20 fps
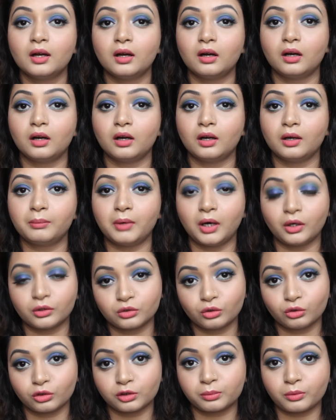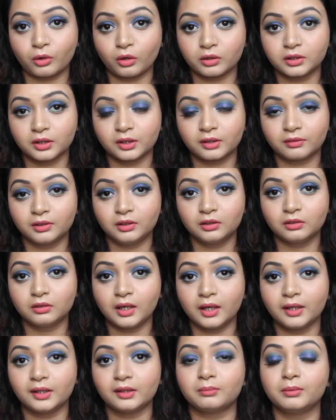about those products with you
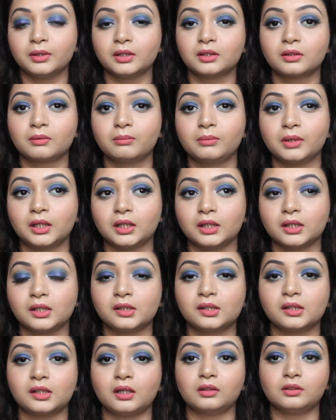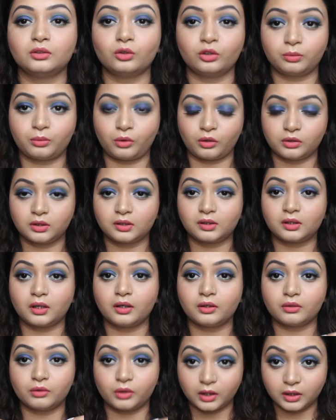guys because those products
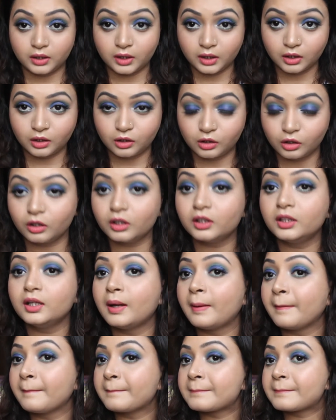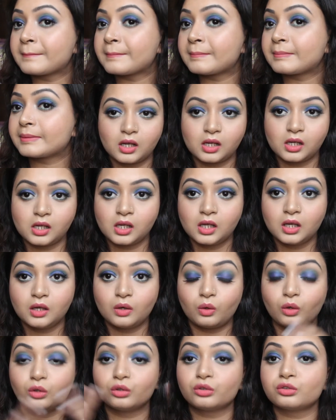are really good.
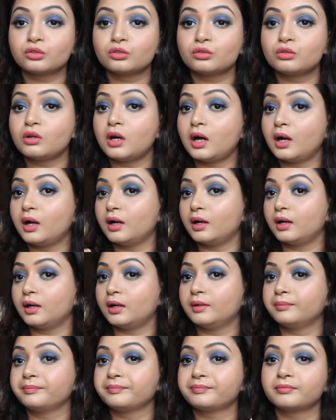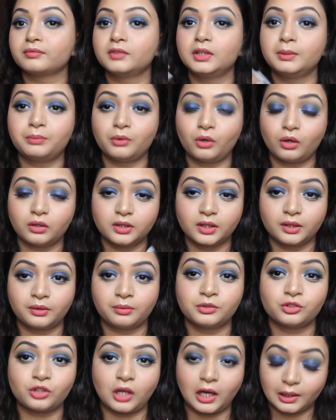Also, the products
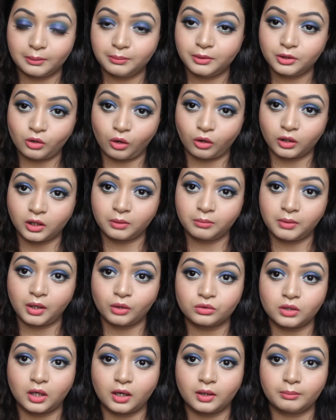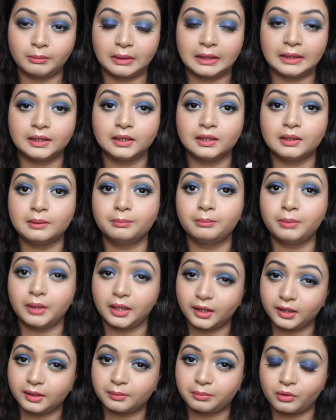which I'll be talking about are mainly
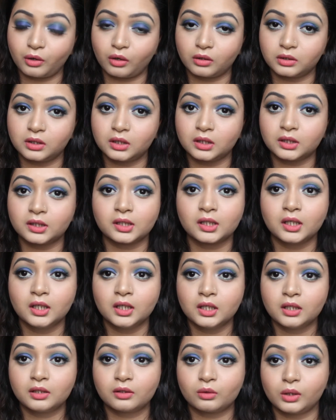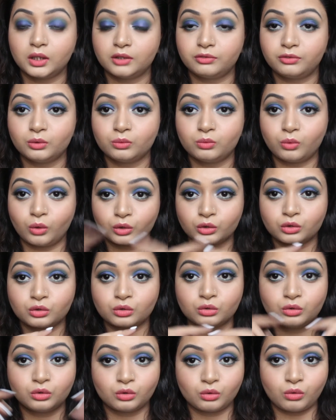base products. So if you want
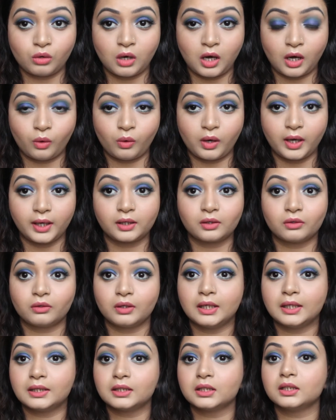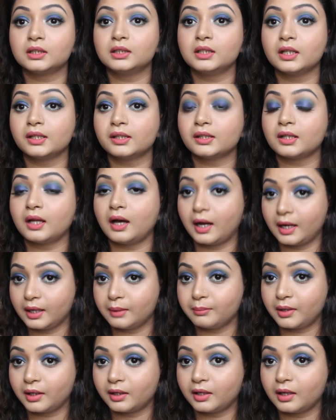to know how I created this eye
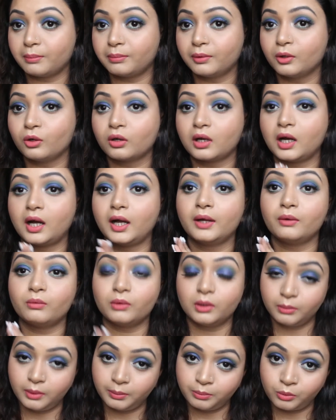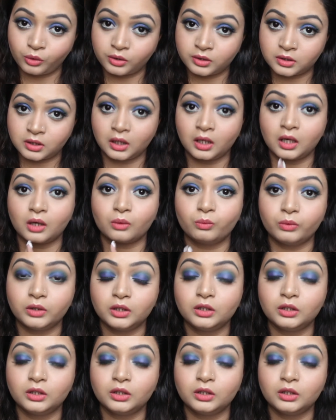makeup look, I will be posting a